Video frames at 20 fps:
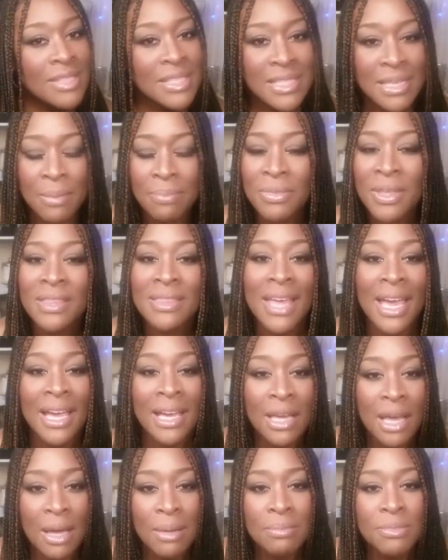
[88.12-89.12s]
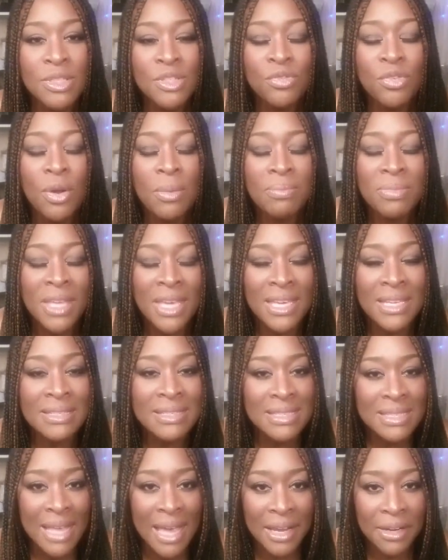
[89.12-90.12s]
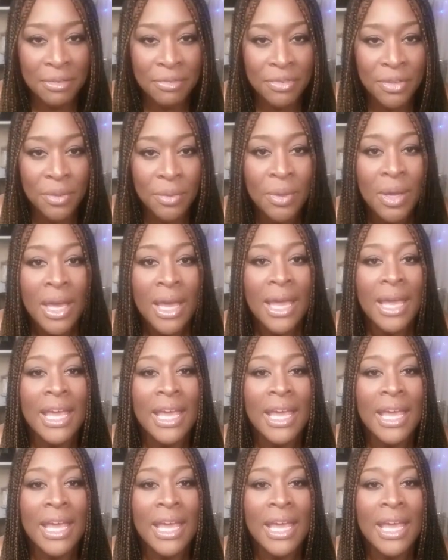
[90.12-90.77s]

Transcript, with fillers: something that comes from the inside of you.